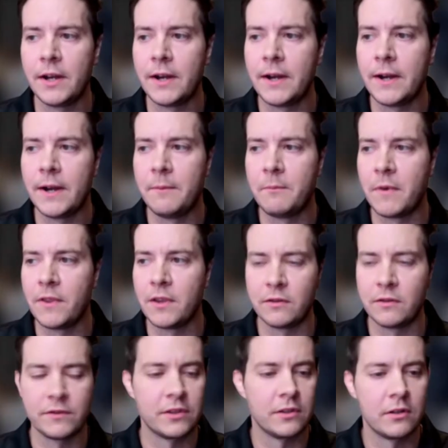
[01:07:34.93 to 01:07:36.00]
And then
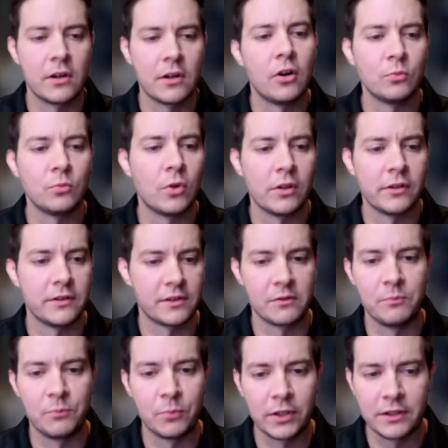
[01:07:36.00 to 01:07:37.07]
obviously a cold wallet is
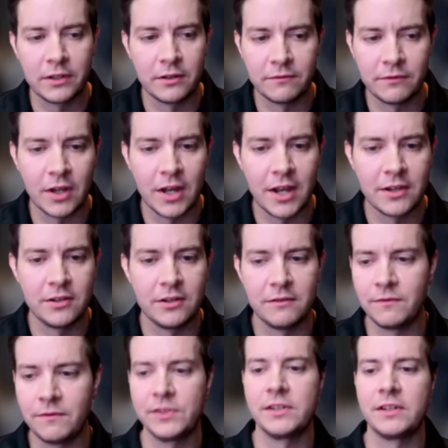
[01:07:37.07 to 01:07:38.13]
completely offline. You
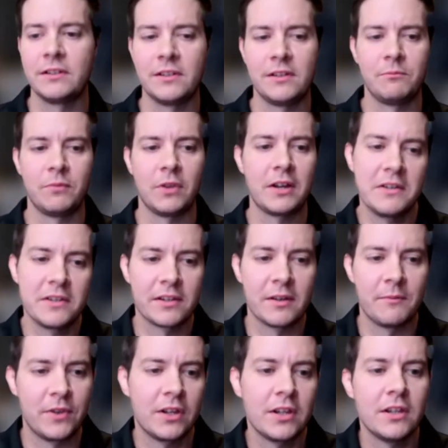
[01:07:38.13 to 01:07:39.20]
need to physically plug
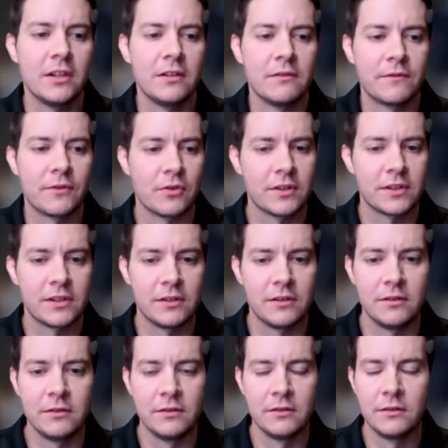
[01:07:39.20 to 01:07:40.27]
something in for it
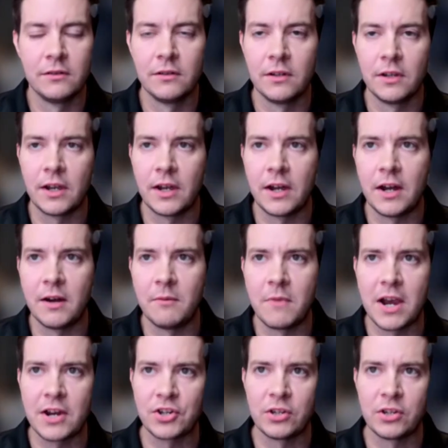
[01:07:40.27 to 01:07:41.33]
to
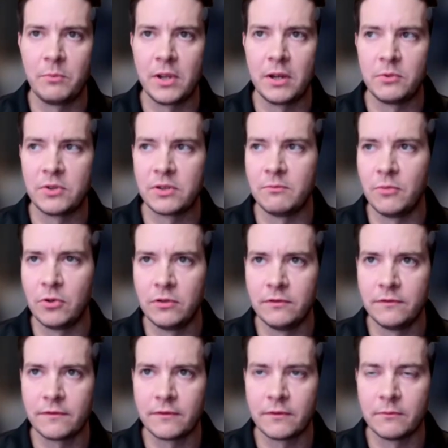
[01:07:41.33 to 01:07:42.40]
actually be able to
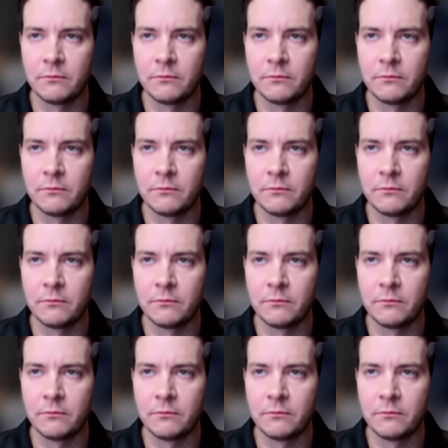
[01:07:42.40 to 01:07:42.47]
move.